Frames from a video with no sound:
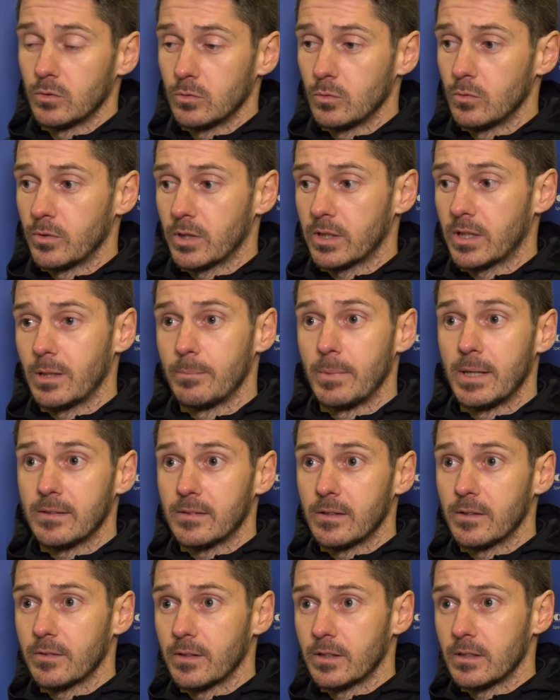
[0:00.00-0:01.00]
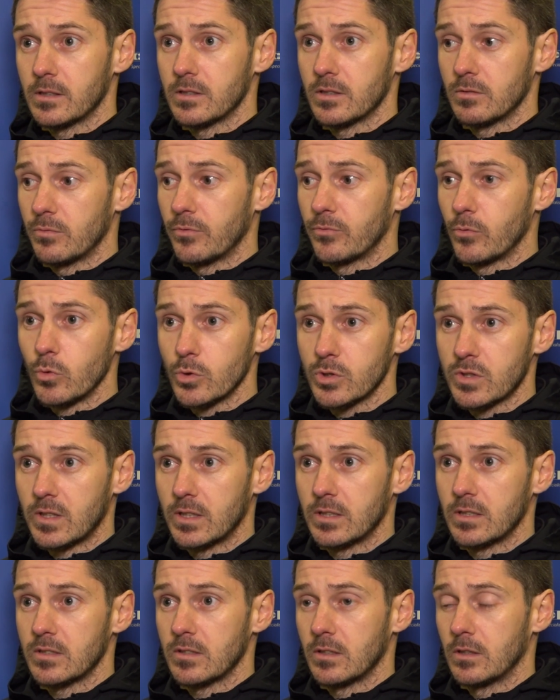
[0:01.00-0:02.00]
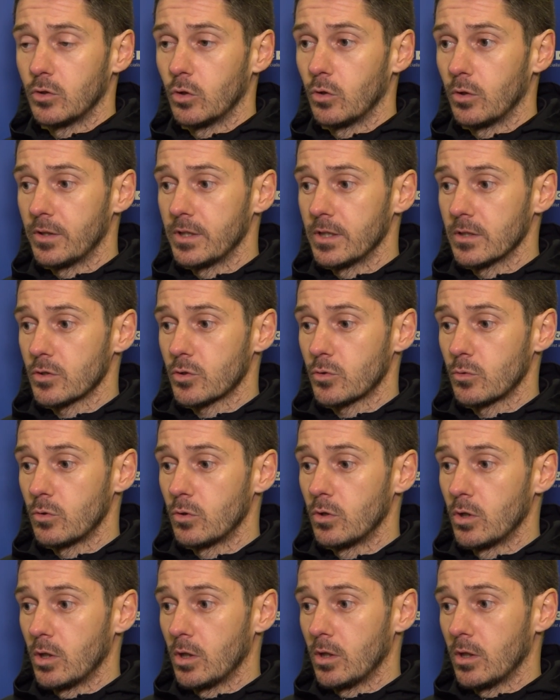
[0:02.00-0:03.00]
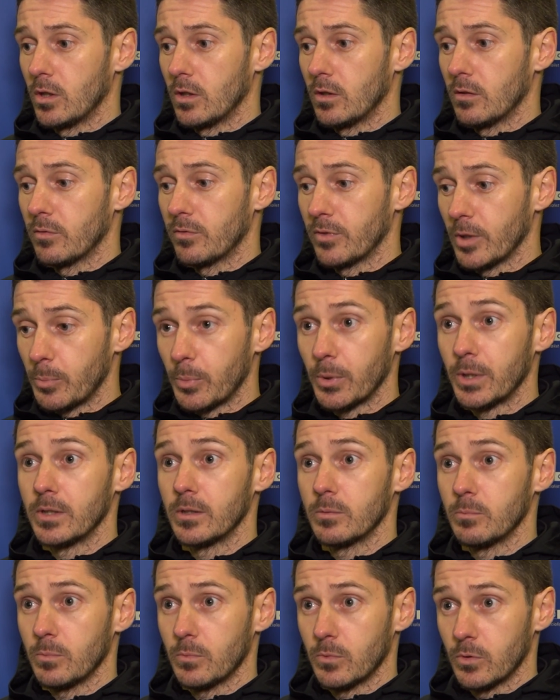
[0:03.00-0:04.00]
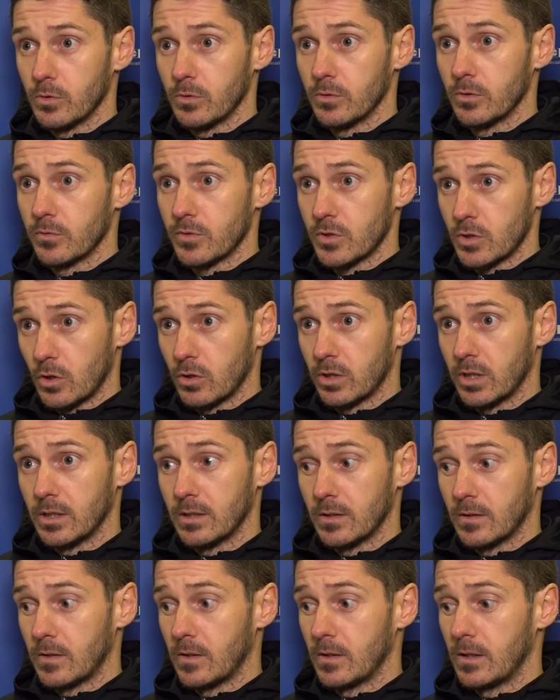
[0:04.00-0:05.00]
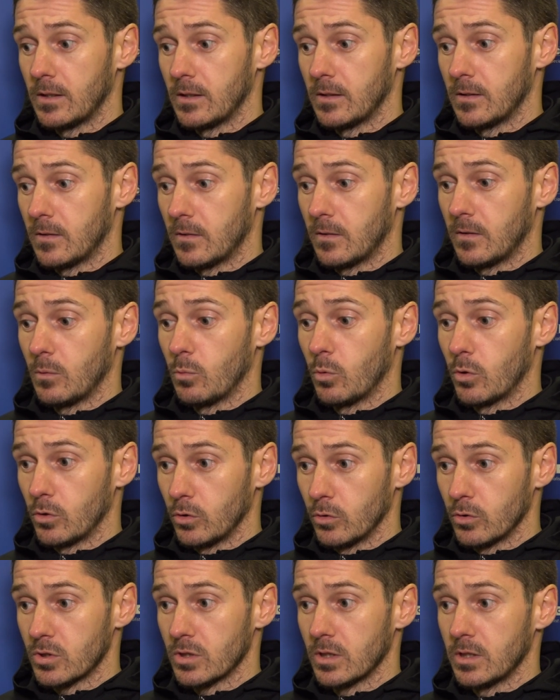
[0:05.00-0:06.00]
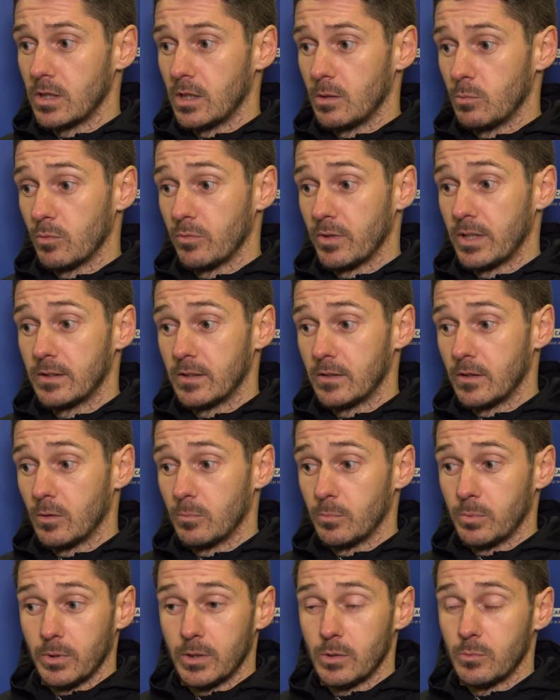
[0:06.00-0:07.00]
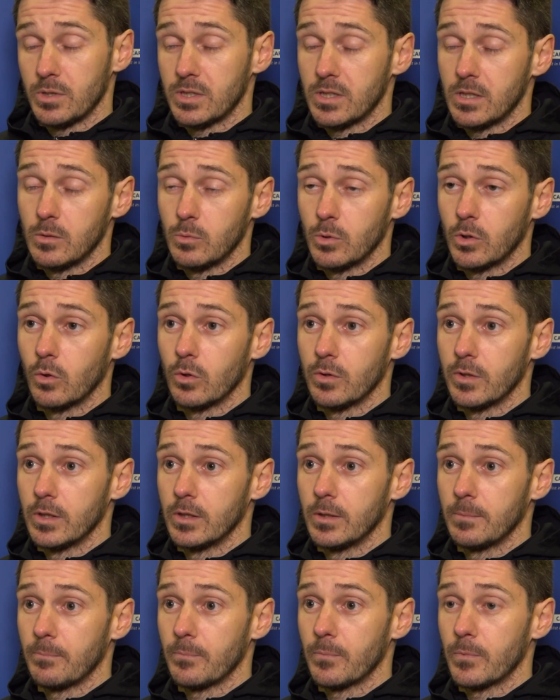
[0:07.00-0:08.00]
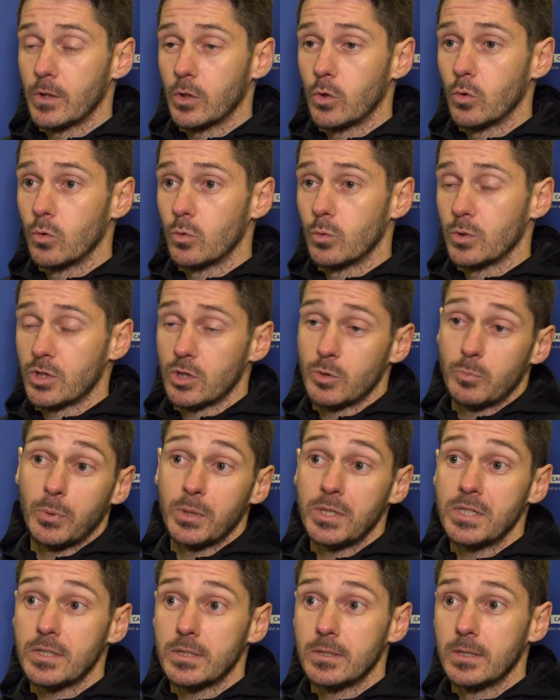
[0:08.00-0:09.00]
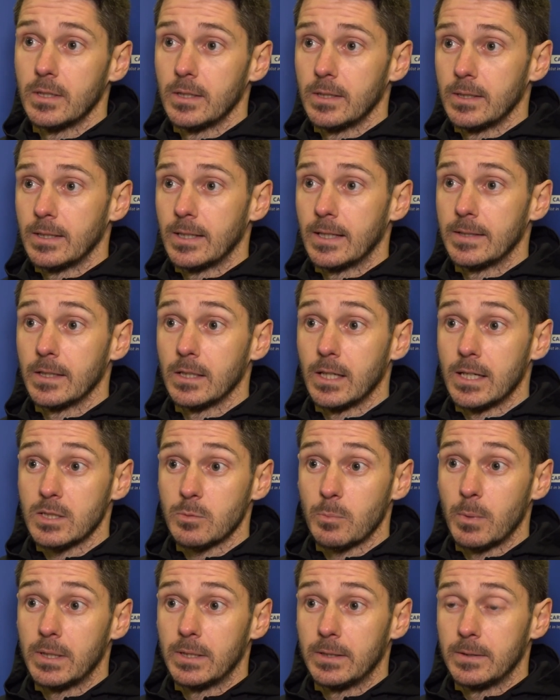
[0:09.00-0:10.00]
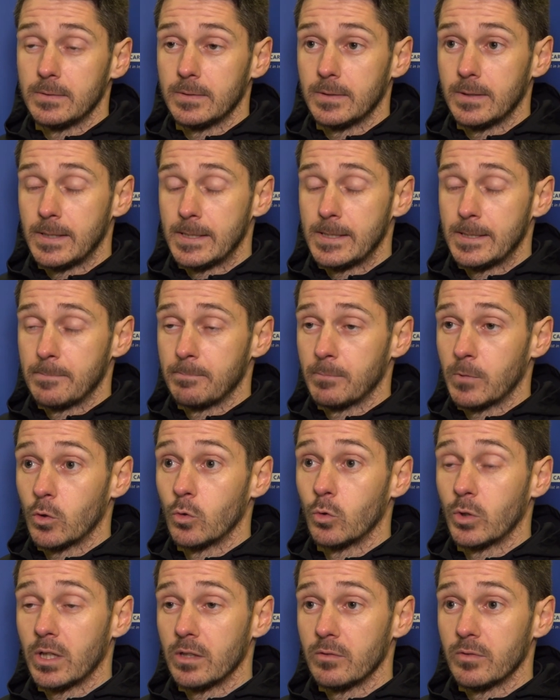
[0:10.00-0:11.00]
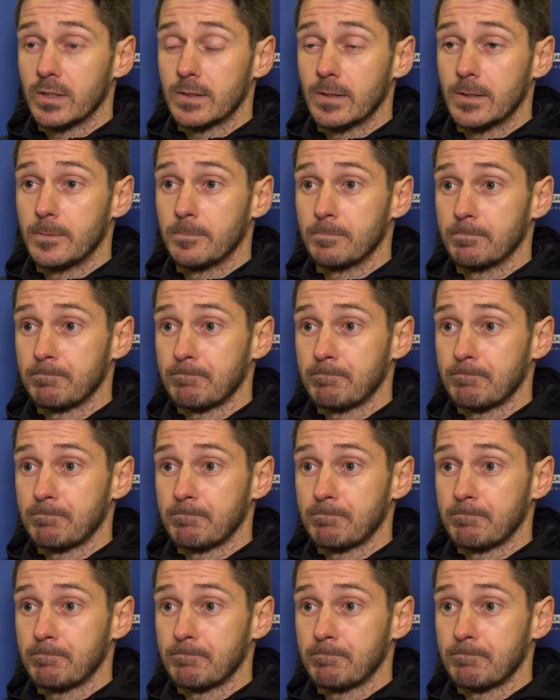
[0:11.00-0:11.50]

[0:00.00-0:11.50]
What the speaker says: overcommit to things and force things that are not there. So fair play to them. They've stuck into what it looks like, and we've ended up, like we say, we got the goal, which is pleasing, in the last minute to go and get the victory.